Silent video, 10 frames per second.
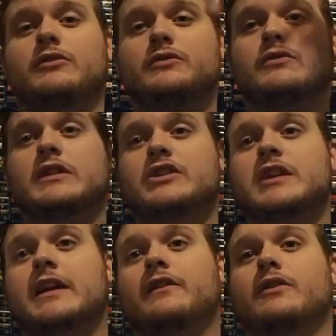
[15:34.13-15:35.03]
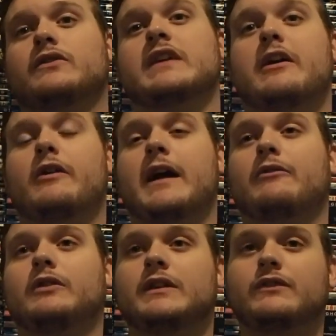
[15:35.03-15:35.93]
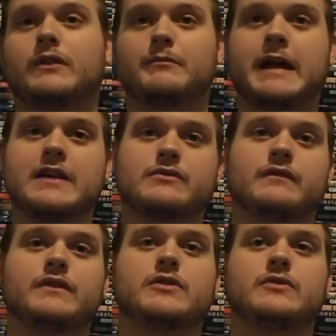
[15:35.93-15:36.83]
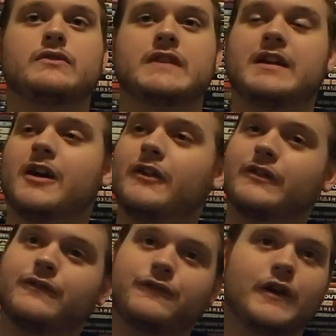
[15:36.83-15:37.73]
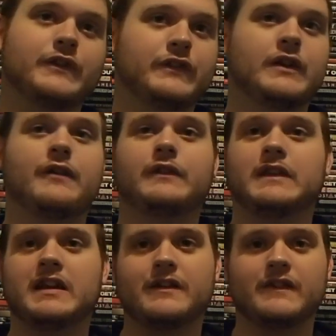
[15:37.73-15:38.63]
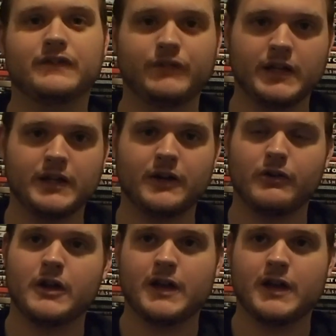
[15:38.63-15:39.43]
You can check those out. I will leave some past reviews and other fun stuff at the end of this video,